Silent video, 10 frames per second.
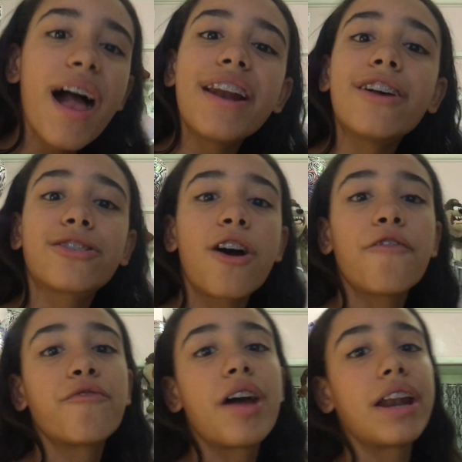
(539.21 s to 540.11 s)
and his
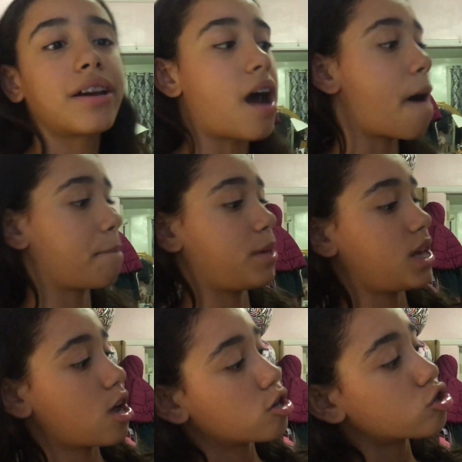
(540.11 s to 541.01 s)
girlfriend got
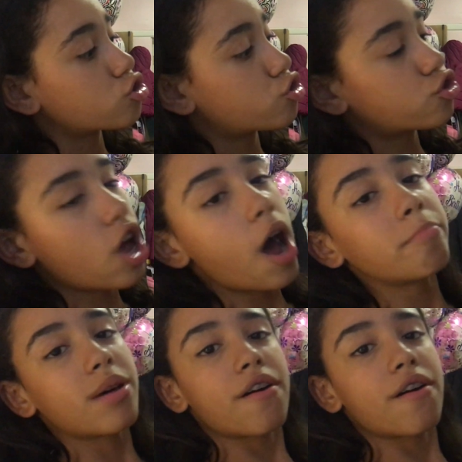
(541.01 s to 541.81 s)
me some